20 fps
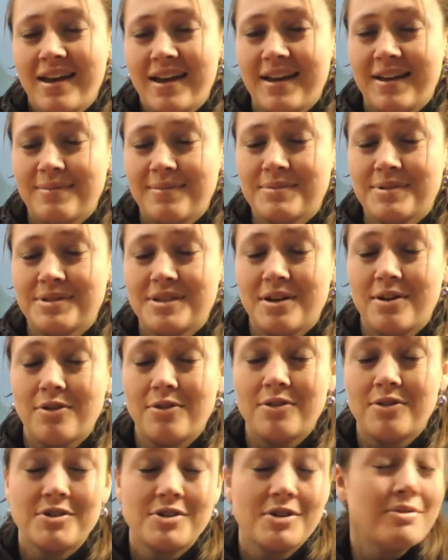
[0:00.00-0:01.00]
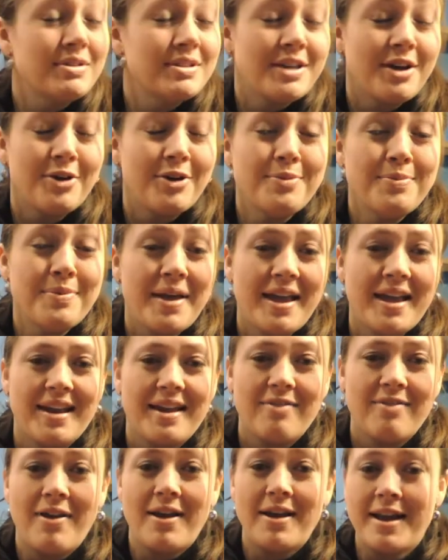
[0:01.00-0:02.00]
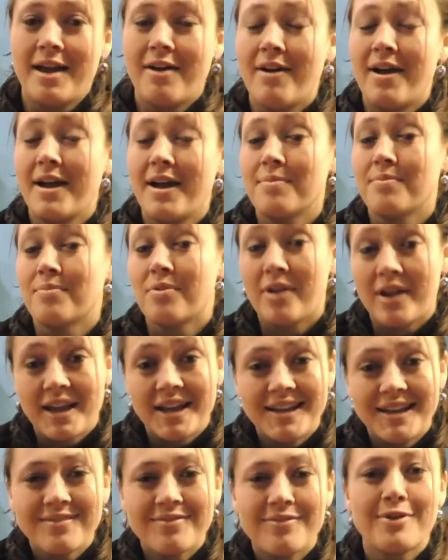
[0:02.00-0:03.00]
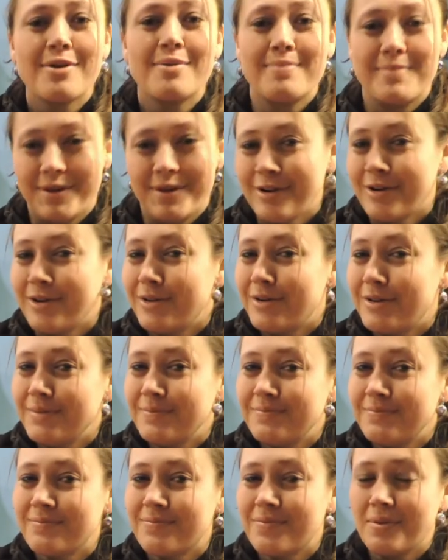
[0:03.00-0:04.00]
Um, so there's always hope, and right now I am praying for a miracle